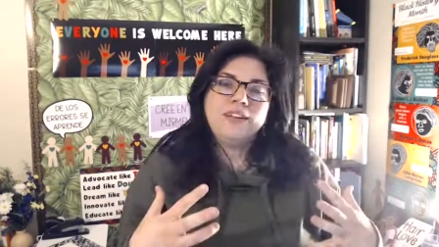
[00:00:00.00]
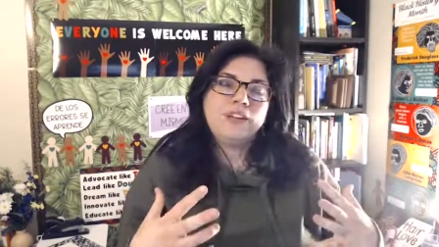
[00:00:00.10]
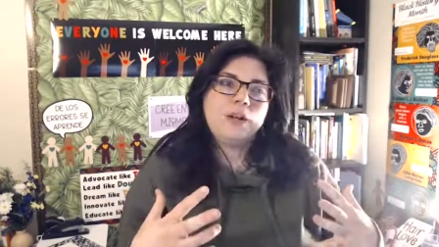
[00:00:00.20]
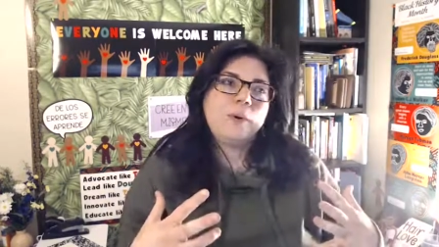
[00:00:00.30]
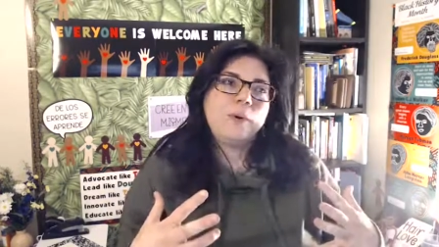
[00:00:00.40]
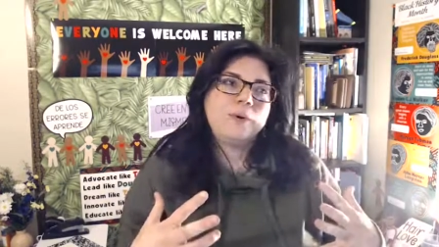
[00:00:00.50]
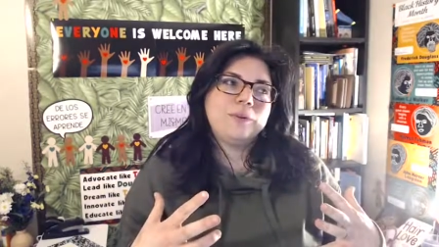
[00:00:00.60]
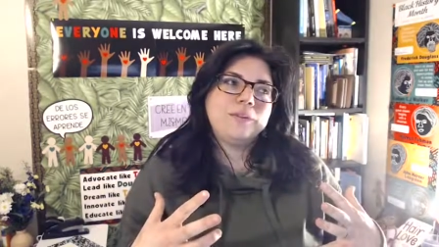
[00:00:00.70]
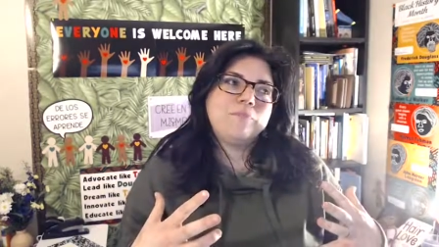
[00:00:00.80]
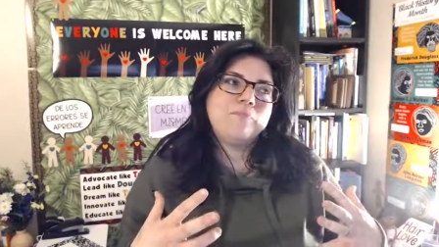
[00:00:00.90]
you know,
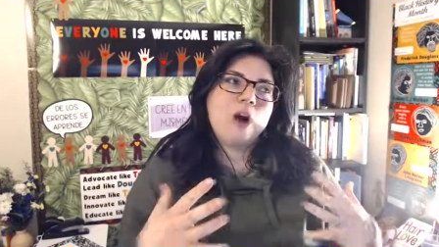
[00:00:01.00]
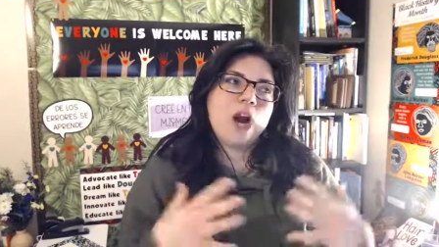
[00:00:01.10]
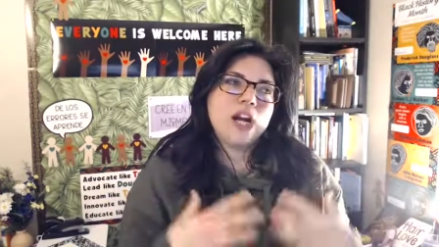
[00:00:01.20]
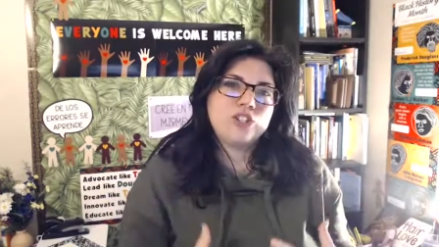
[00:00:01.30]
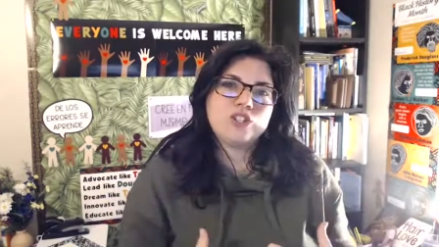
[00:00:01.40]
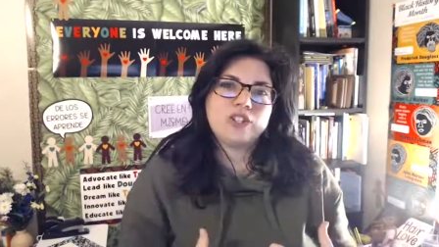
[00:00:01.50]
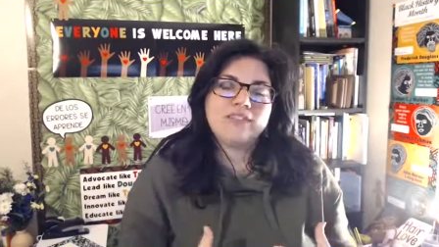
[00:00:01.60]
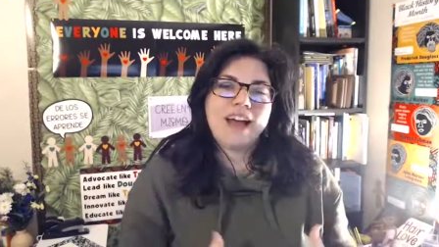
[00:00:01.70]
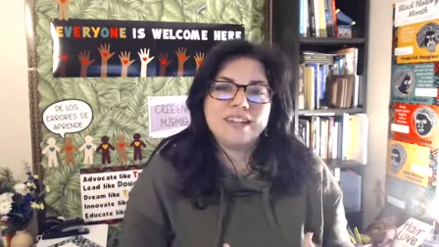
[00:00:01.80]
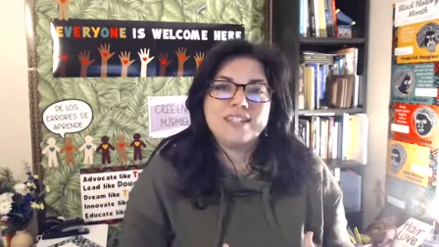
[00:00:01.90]
March
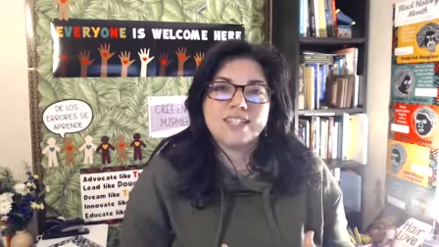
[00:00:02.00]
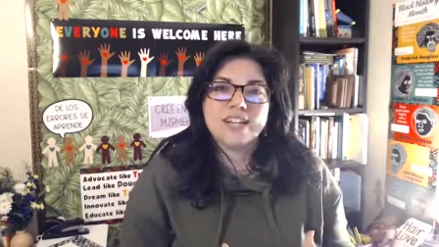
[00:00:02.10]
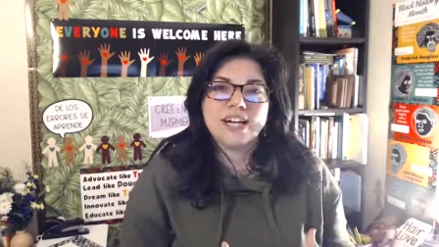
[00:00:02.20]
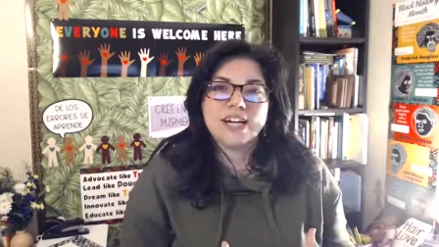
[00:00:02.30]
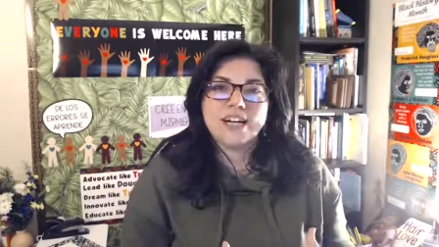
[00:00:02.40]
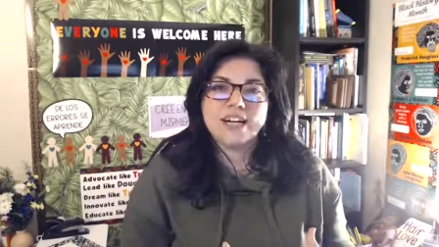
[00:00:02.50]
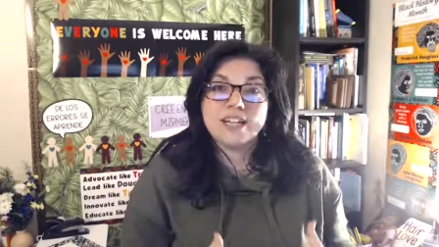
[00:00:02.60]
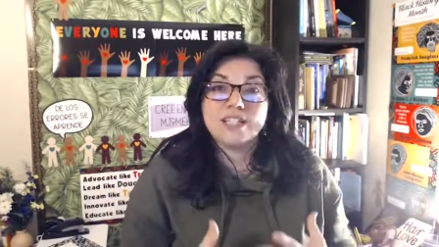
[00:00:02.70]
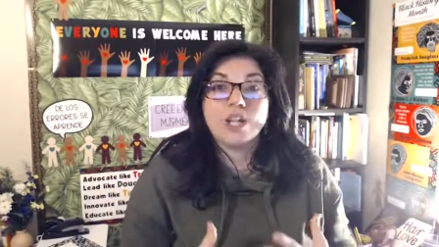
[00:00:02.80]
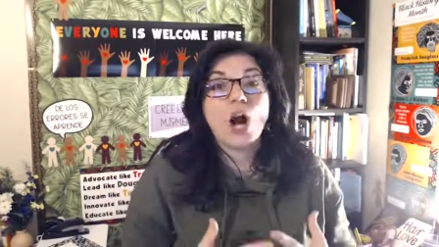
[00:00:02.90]
last year
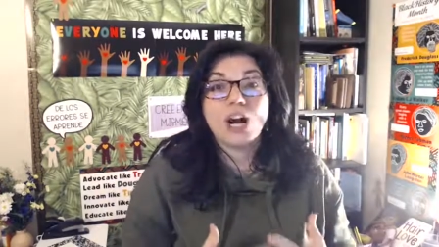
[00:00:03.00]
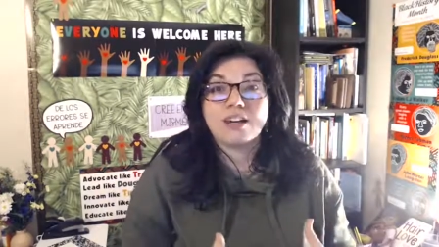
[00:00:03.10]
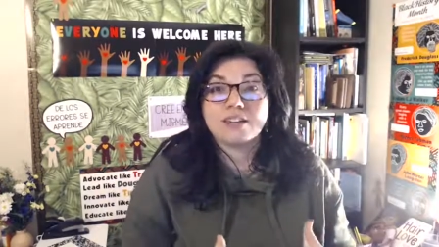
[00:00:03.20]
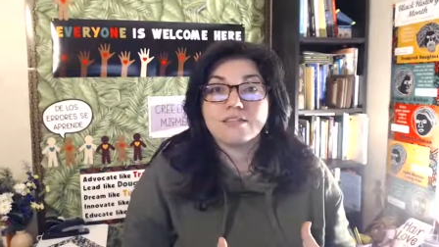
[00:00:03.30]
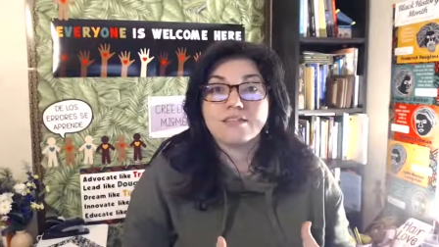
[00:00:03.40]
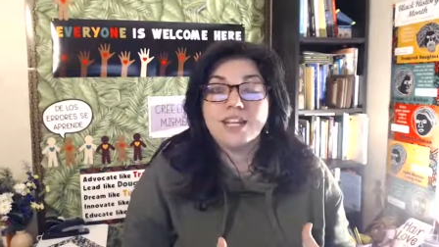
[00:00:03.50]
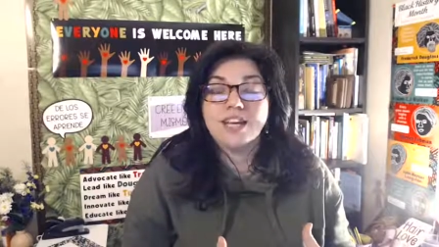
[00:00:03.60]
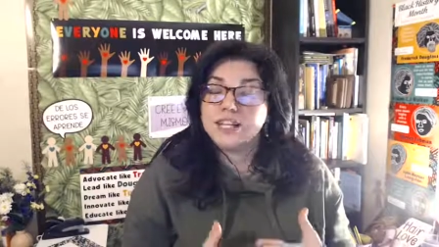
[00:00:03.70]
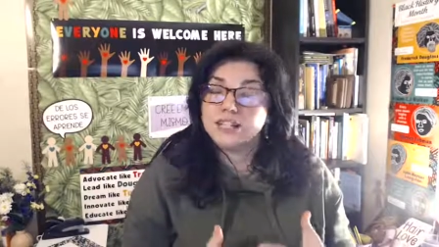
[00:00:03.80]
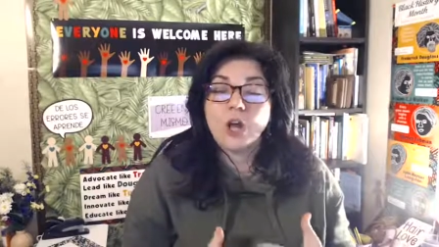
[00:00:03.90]
is hard.
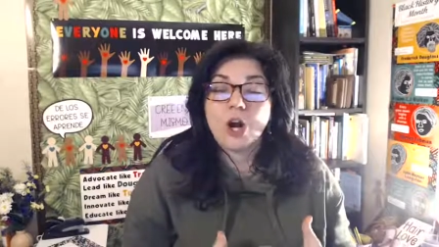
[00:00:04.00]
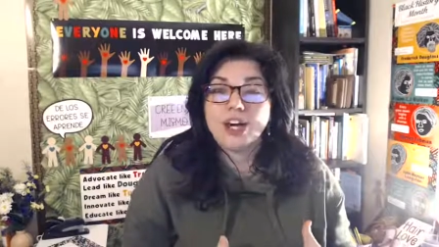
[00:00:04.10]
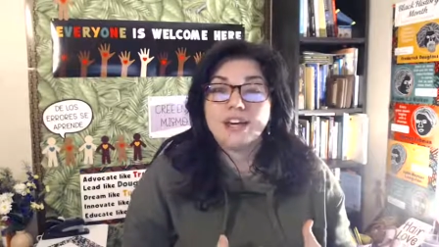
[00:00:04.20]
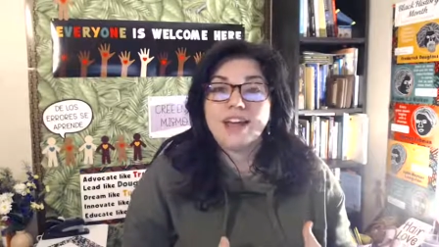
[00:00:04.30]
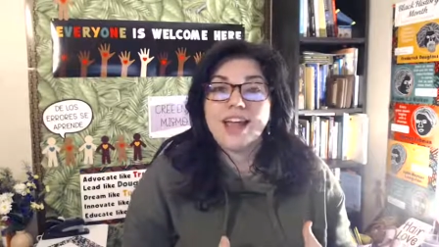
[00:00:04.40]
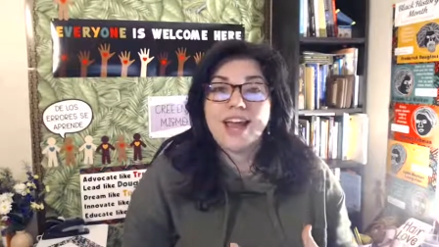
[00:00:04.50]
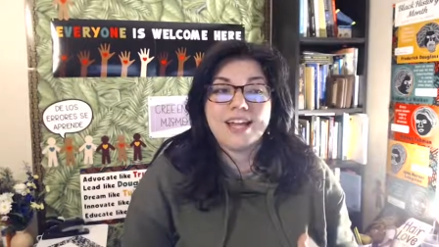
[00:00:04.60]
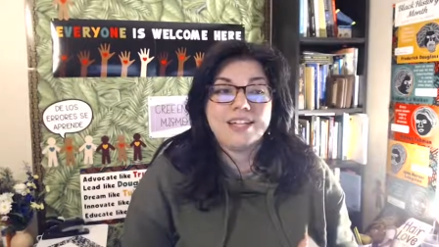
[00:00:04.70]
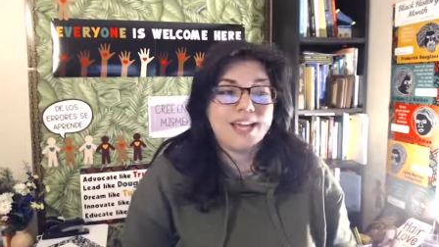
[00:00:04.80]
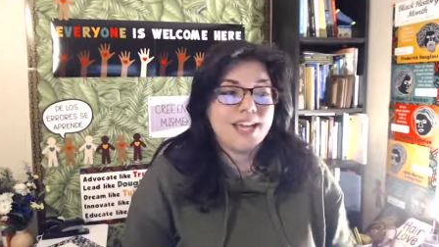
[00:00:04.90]
It is hard.
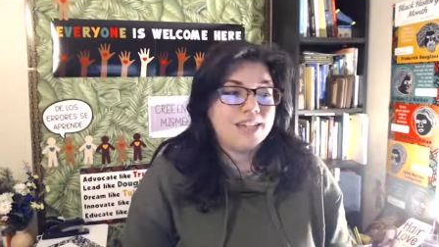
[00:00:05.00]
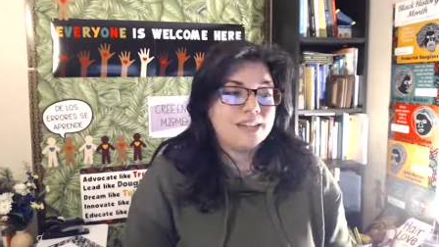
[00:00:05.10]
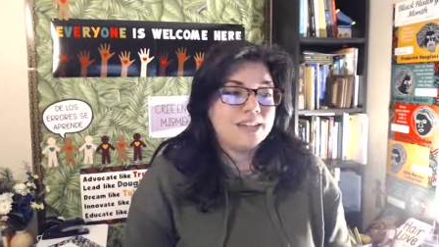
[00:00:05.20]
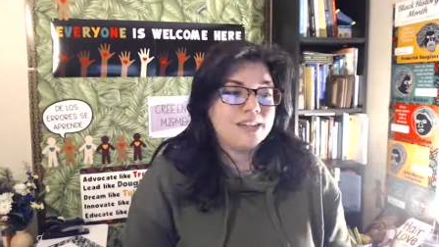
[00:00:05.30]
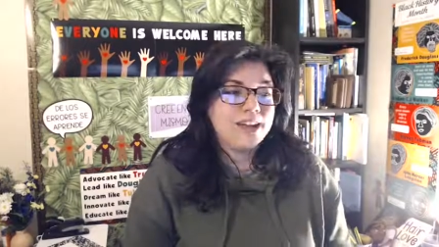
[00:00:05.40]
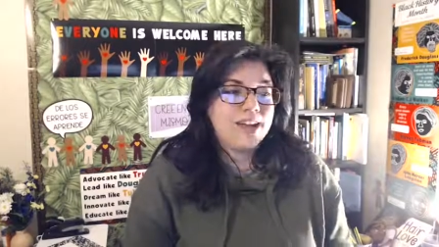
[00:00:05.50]
And it's